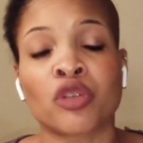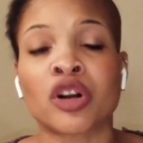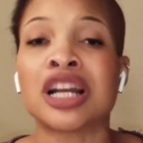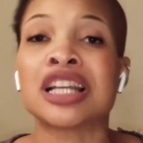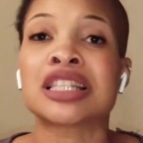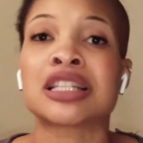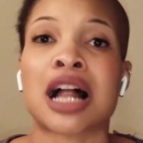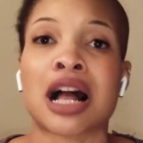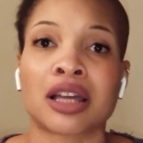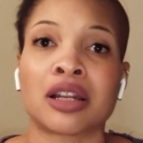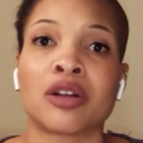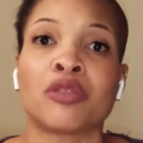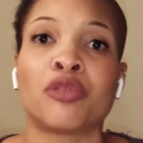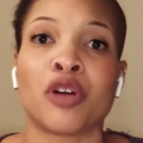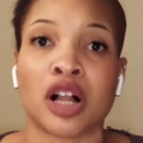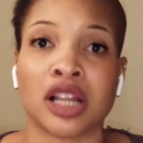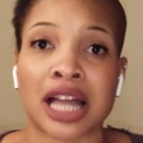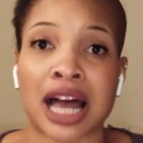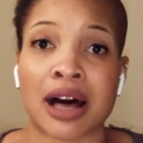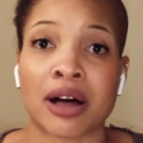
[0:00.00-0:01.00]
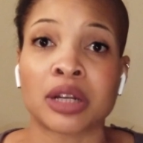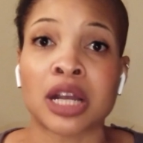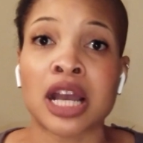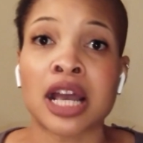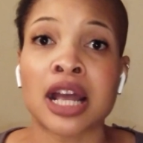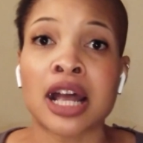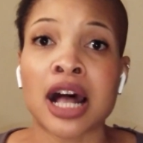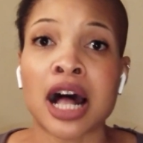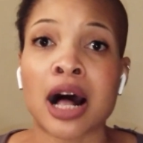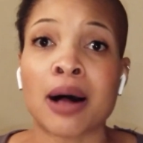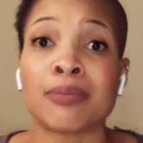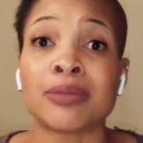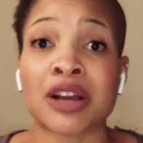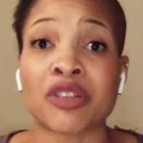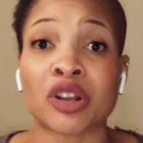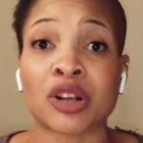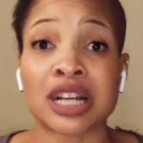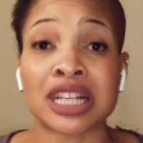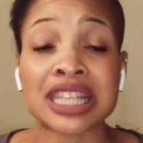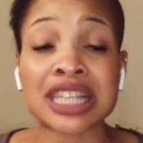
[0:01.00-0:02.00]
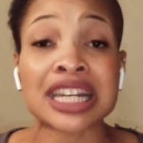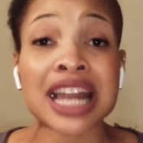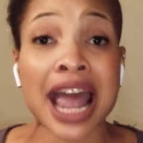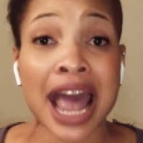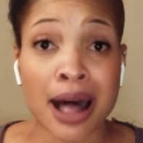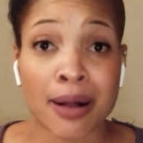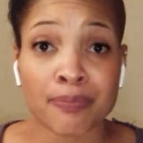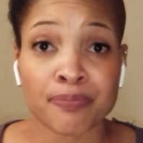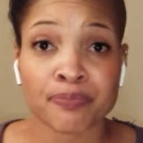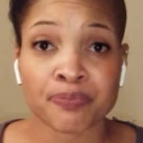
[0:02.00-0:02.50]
it's not going to fall out. Now there is an app